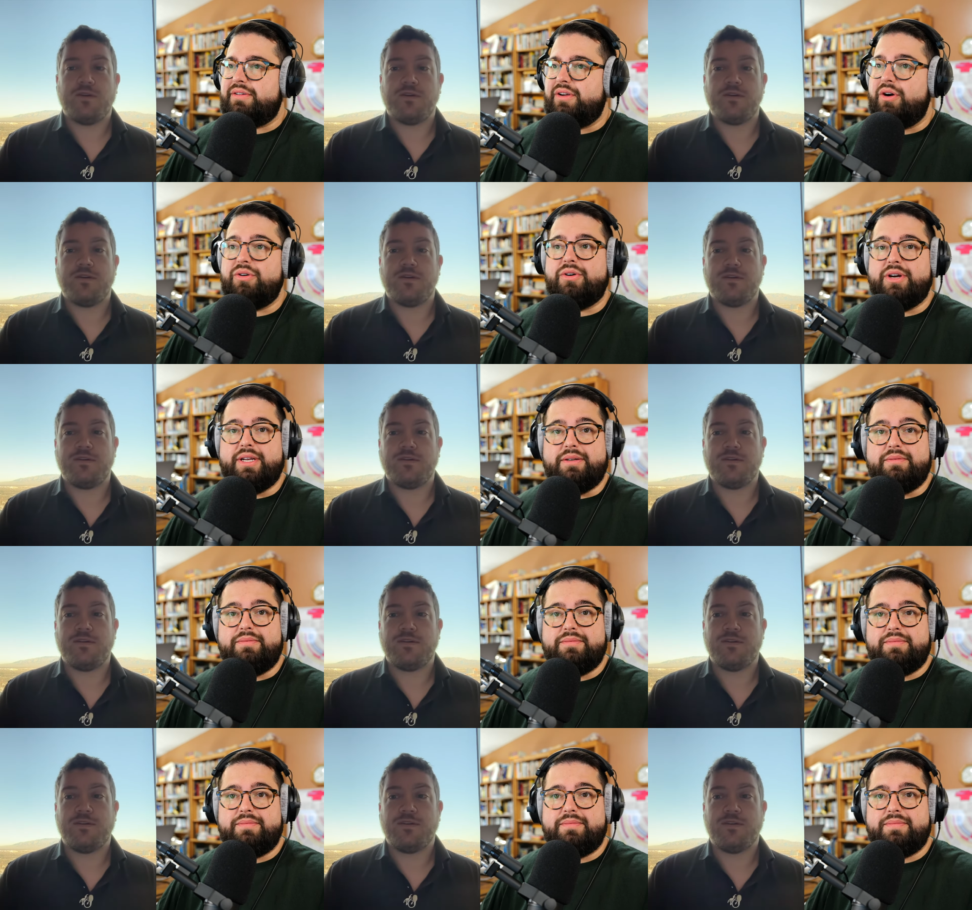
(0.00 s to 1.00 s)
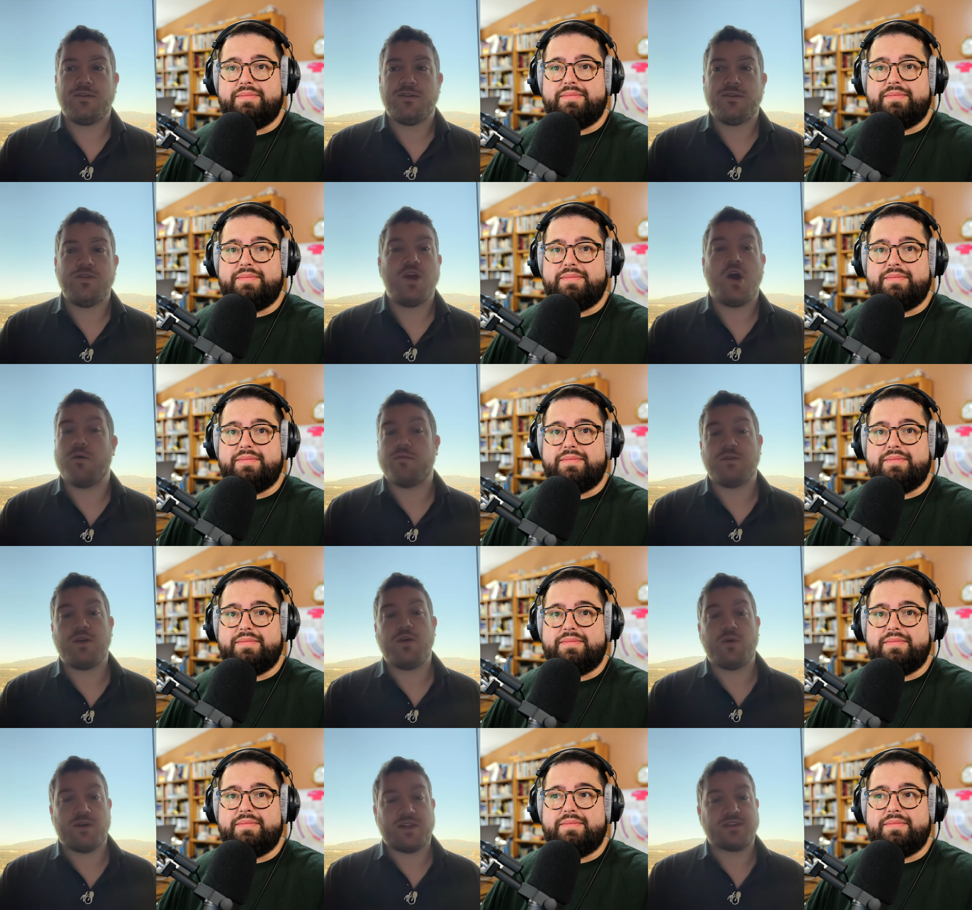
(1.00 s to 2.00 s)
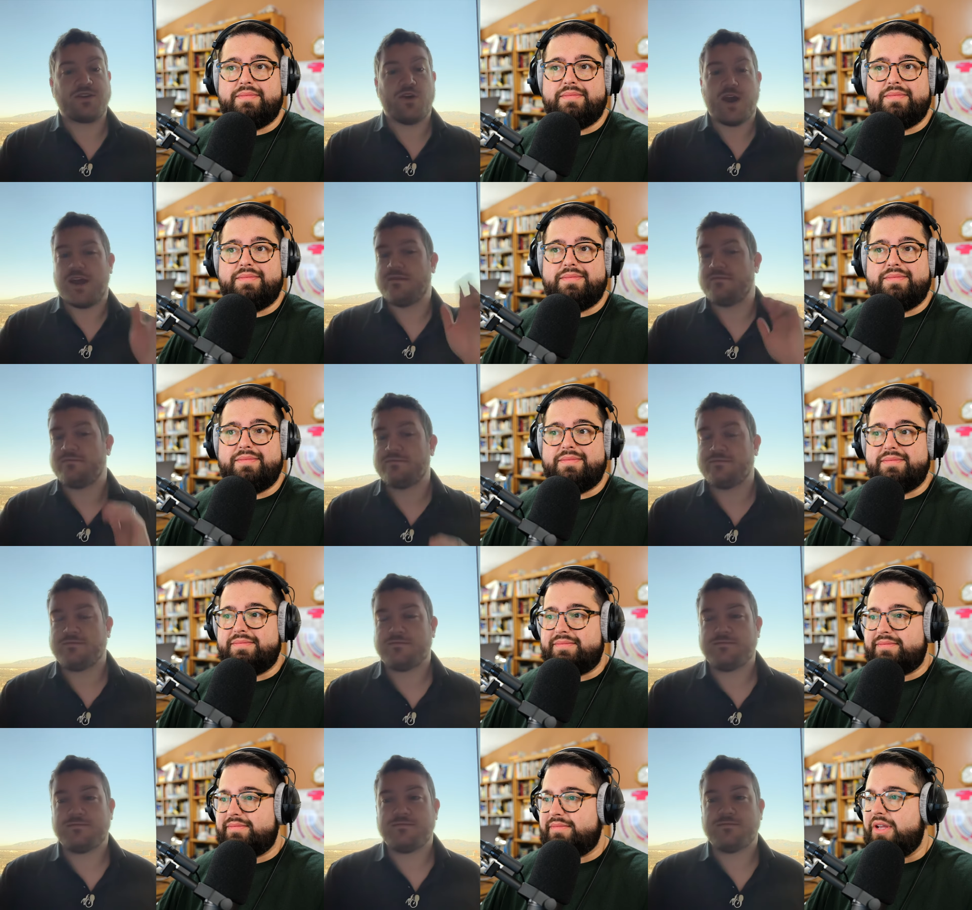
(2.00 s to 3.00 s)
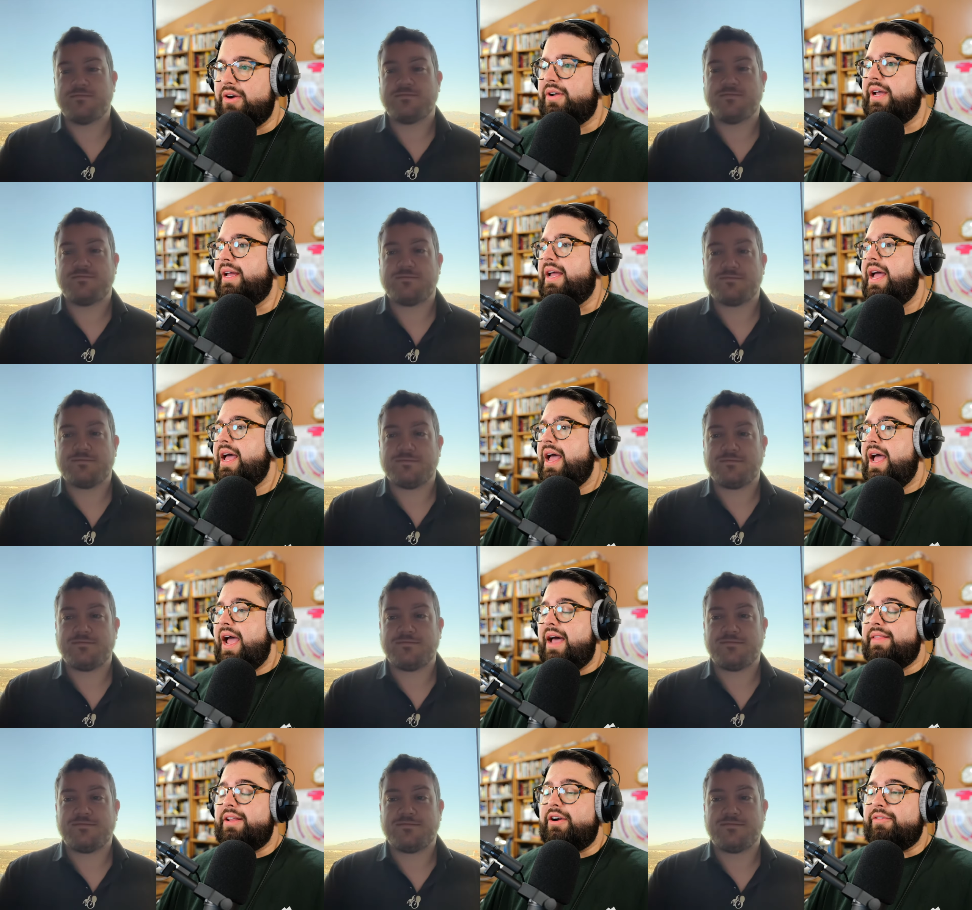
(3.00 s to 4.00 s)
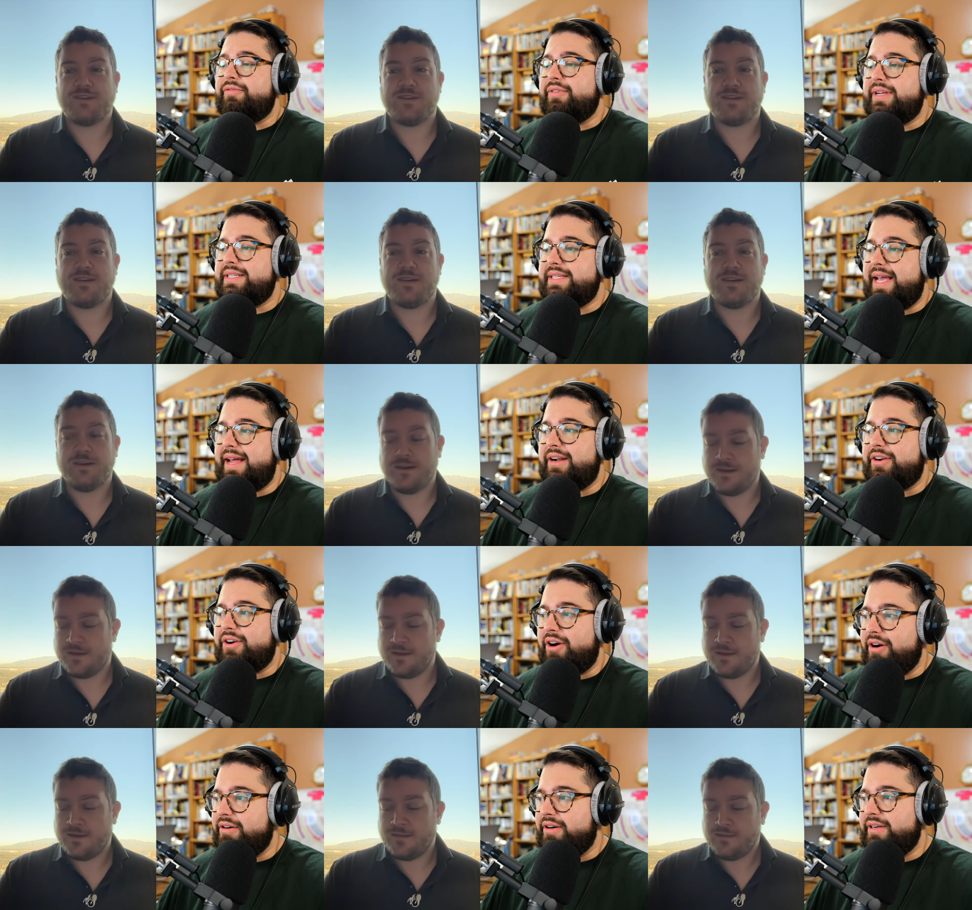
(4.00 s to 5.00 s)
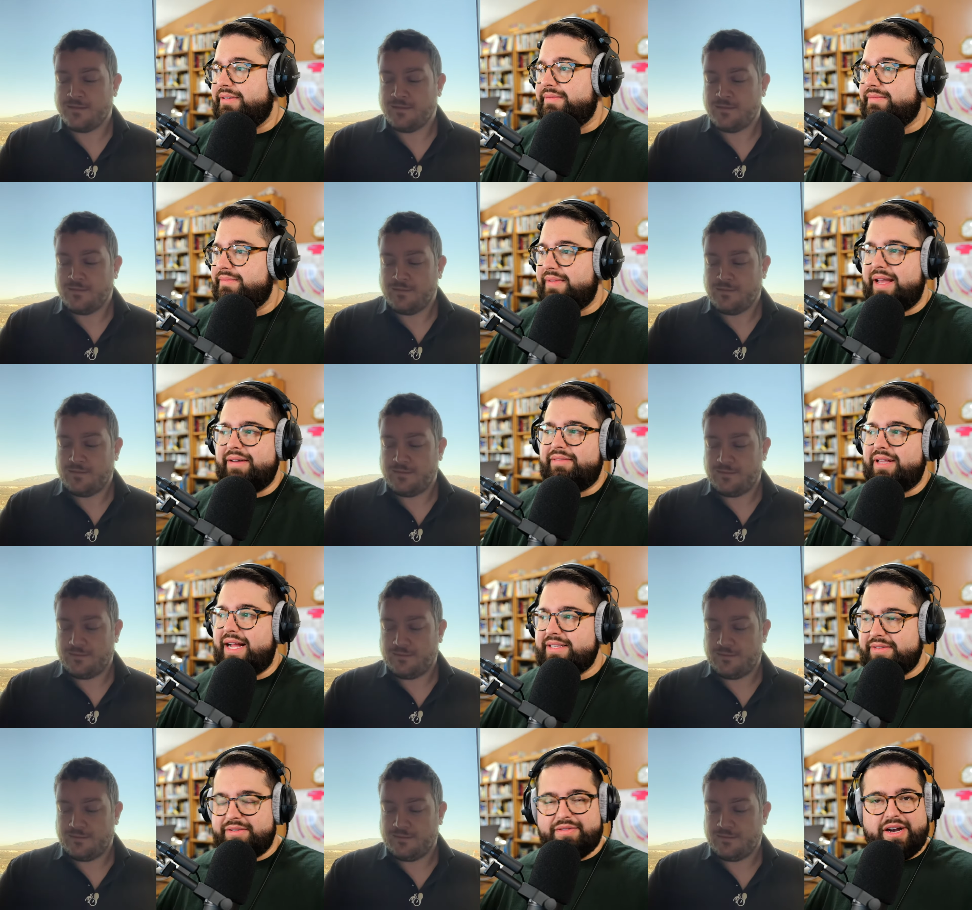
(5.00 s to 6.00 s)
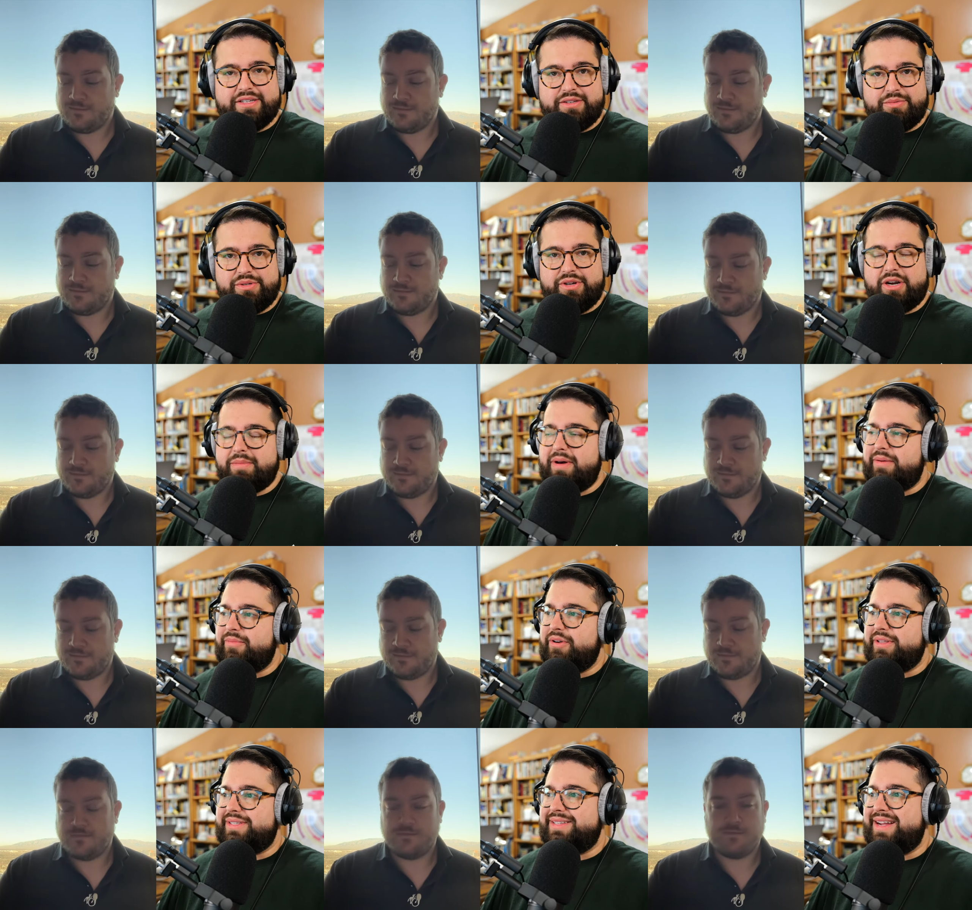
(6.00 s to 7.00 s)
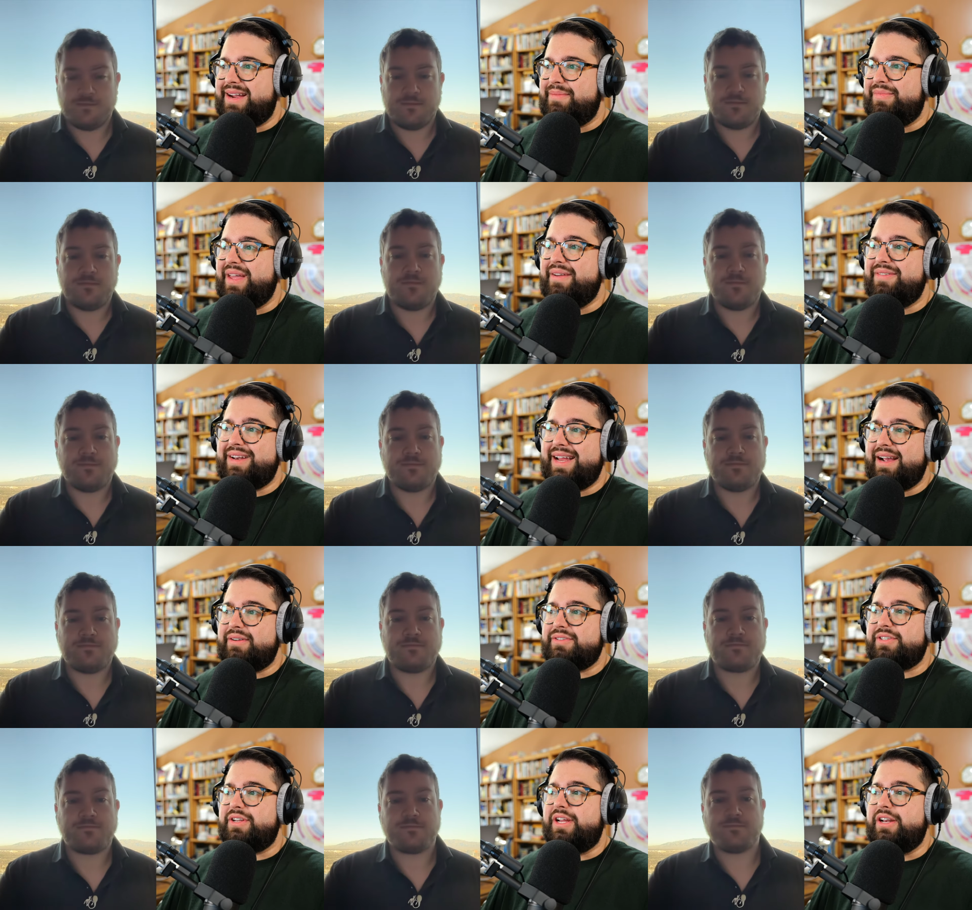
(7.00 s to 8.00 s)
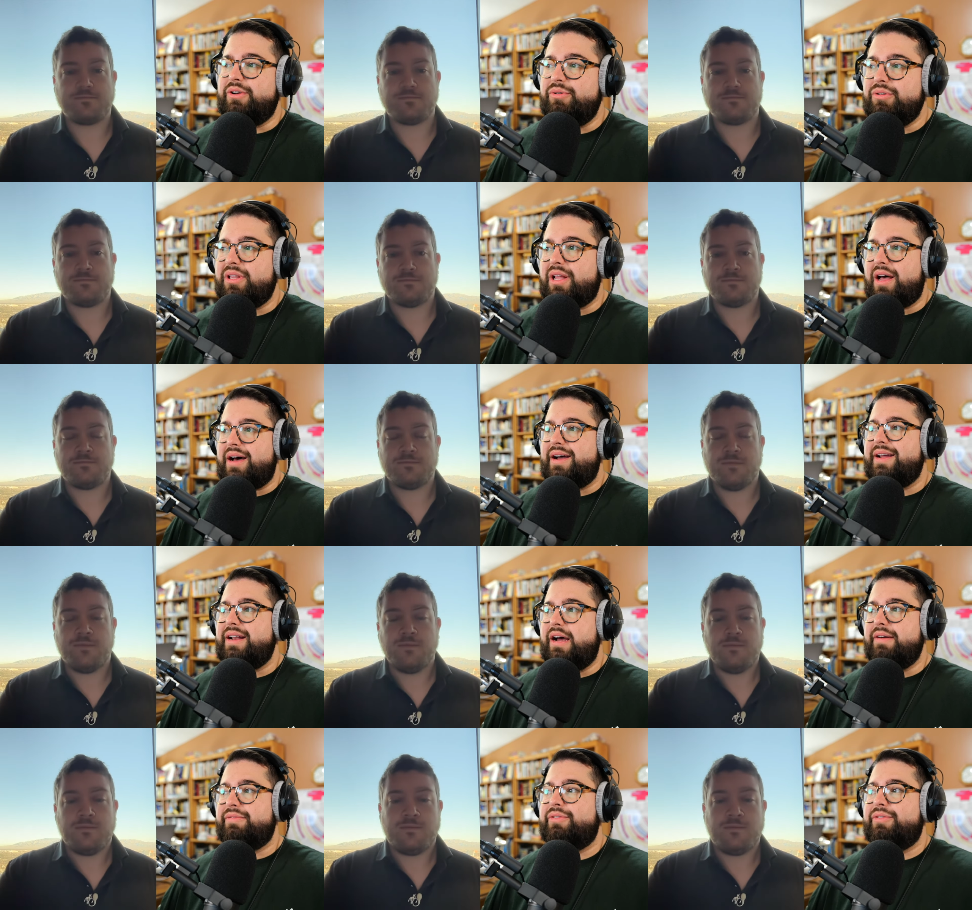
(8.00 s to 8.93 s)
Speaker 1: oh, go ahead.
Speaker 2: No, go ahead. Let's go ahead.
Speaker 1: Okay. And then our friends at Aqara, they have lots of devices. We talk about them all the time. They've announced a new line of